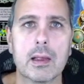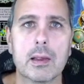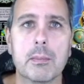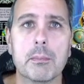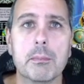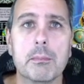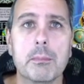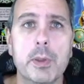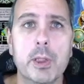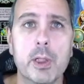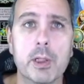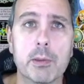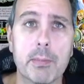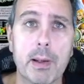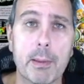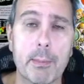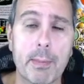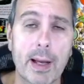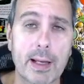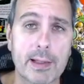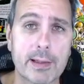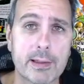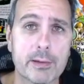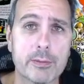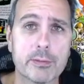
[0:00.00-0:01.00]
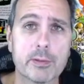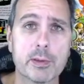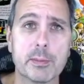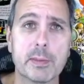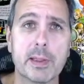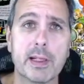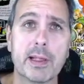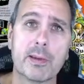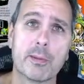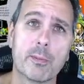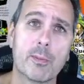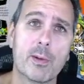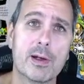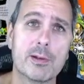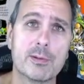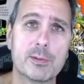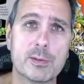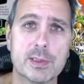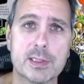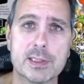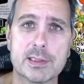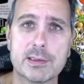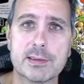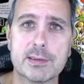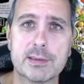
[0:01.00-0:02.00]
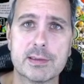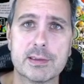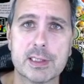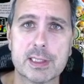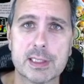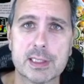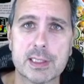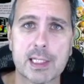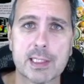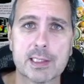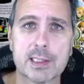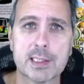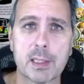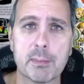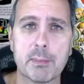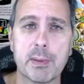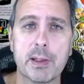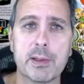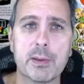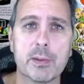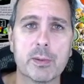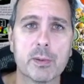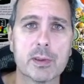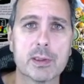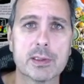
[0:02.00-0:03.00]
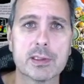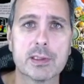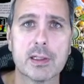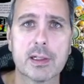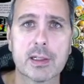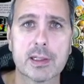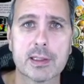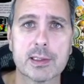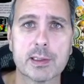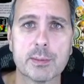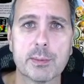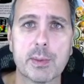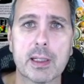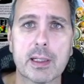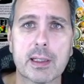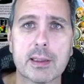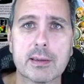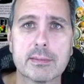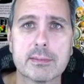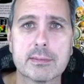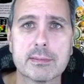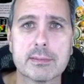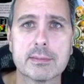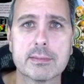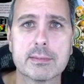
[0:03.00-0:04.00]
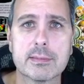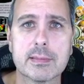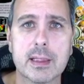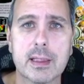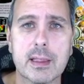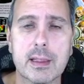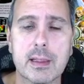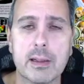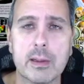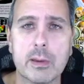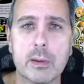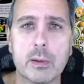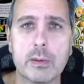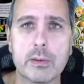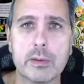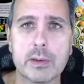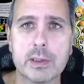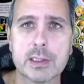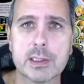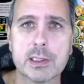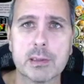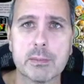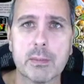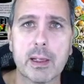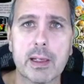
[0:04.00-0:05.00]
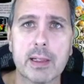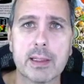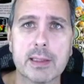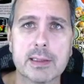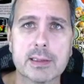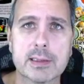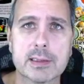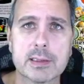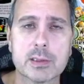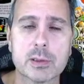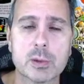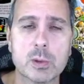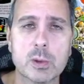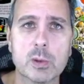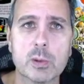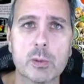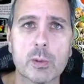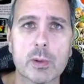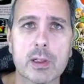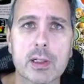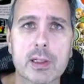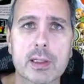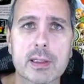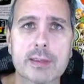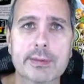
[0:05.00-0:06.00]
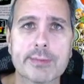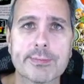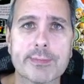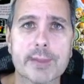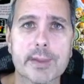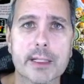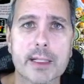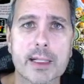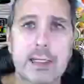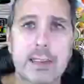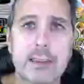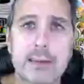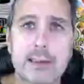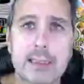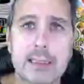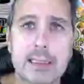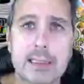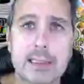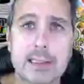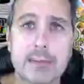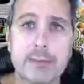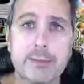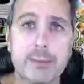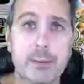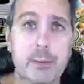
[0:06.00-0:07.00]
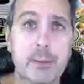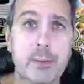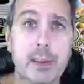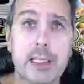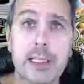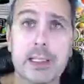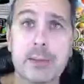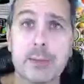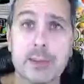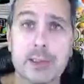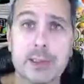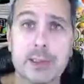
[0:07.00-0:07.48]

Muted my mic there for a minute. The wife was just outside my door talking to my oldest about his schoolwork. At least for me, it was